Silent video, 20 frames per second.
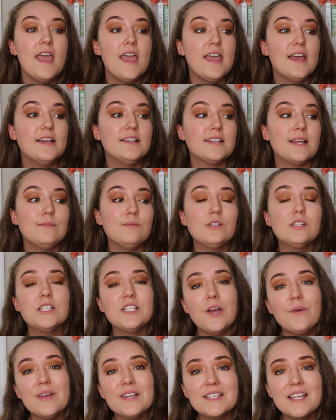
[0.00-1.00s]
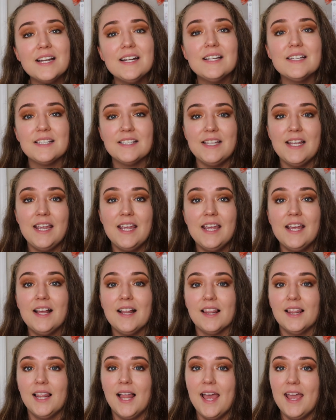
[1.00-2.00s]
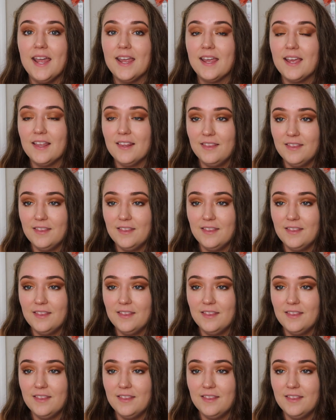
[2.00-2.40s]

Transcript: and I'm just so excited to see like